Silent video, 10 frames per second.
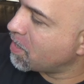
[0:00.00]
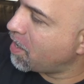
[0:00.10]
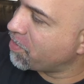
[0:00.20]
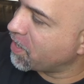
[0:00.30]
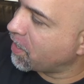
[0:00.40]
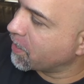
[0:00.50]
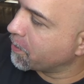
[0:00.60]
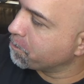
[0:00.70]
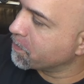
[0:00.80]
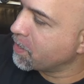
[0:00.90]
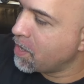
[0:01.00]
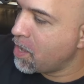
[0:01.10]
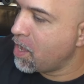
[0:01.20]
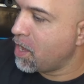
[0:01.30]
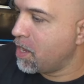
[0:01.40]
I think I like it.
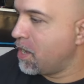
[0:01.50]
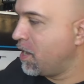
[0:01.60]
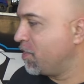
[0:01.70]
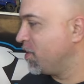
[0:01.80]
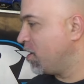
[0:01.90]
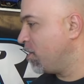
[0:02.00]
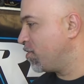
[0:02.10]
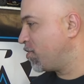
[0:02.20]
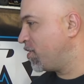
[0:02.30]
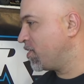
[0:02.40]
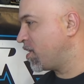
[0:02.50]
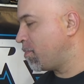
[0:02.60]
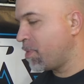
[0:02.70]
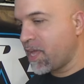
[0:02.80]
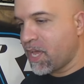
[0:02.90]
The other thing that
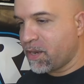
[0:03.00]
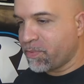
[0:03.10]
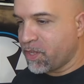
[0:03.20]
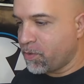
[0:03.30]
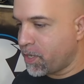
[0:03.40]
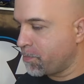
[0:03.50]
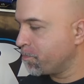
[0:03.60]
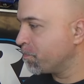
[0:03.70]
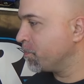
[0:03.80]
I might end up doing,